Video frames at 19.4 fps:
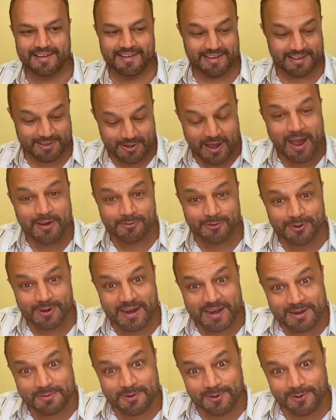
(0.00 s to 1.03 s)
You have to
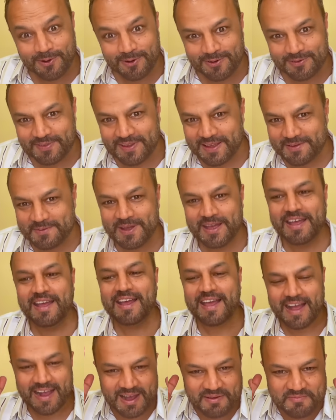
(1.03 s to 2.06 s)
write about all of them.
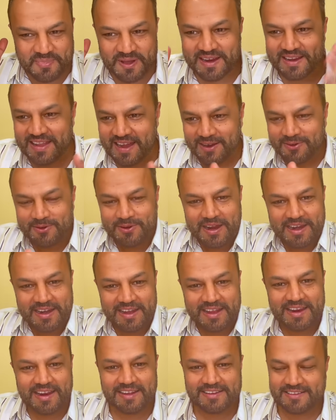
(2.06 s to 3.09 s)
Compare that to
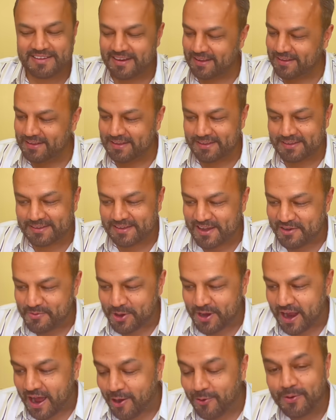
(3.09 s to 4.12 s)
writing an answer like this. Come
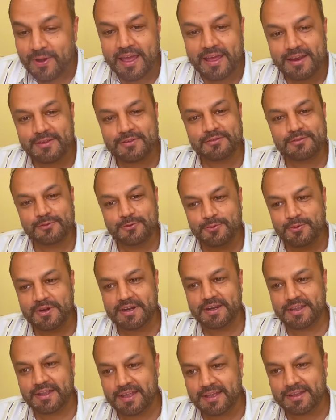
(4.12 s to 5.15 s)
on, how can a
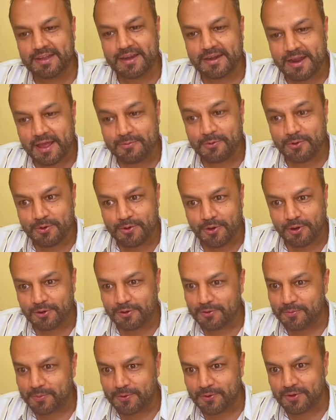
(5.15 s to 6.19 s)
student think that I would not
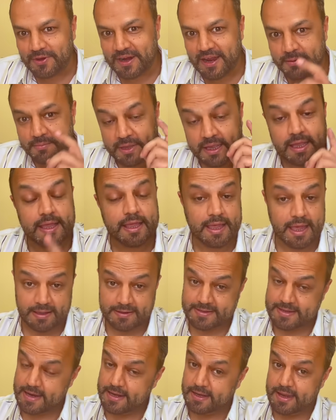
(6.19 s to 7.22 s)
do programming?
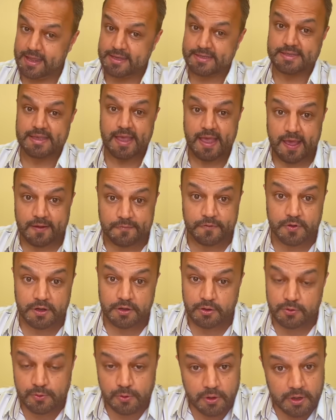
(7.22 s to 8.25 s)
Yes, it takes
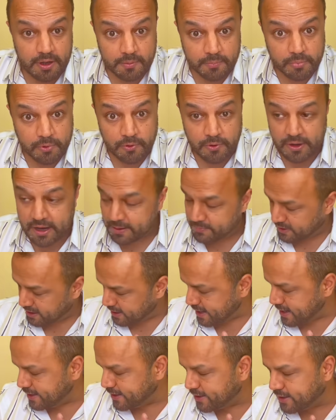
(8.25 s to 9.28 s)
effort to learn
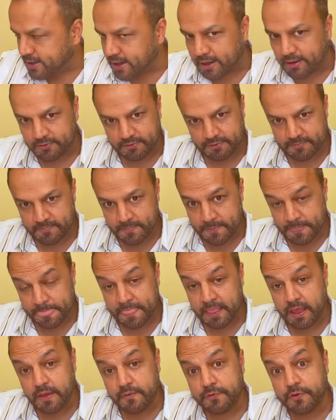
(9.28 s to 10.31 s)
programming. It does.
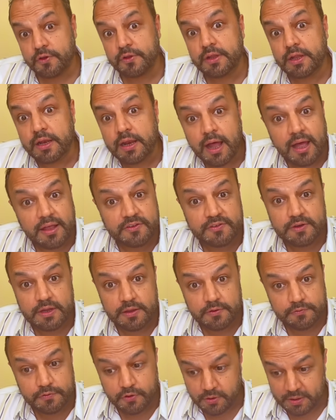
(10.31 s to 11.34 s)
If you're in the last
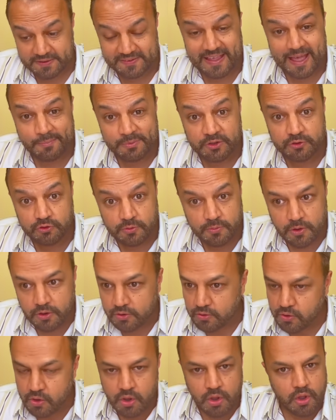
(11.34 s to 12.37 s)
day, if your exam is
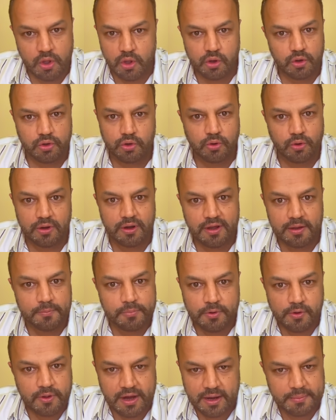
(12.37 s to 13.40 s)
tomorrow, don't learn
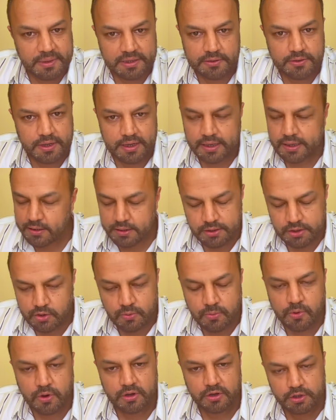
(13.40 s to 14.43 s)
programming today. You
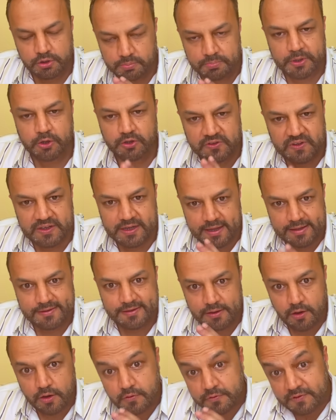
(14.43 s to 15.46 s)
won't, because it takes
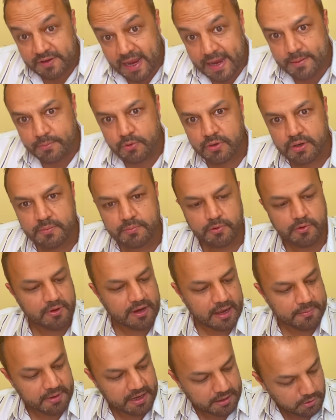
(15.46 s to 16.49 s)
a lot of time to learn
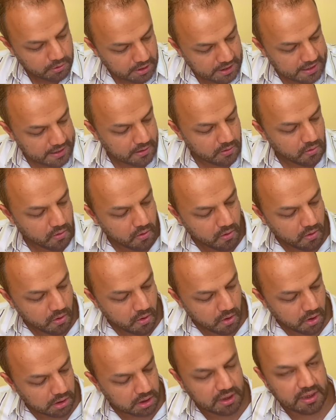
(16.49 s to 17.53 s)
programming and you'll kill
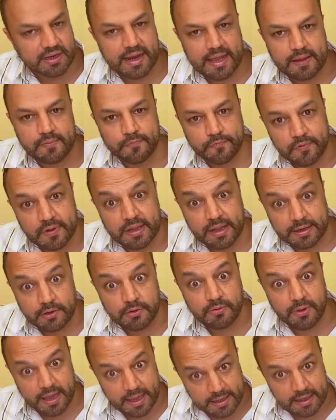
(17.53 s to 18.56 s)
all the time for that
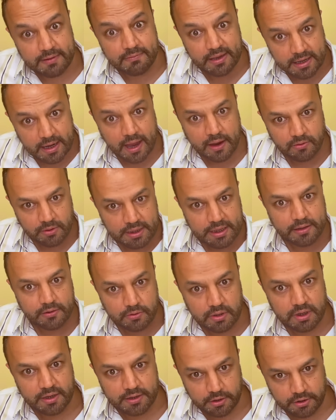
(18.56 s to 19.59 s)
you anyway now need
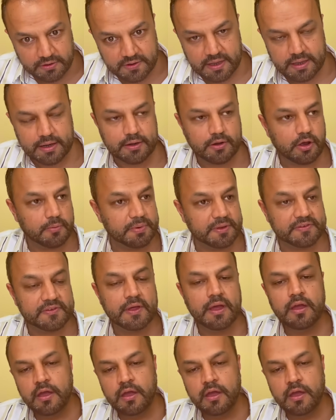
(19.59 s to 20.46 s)
to learn your theory topics.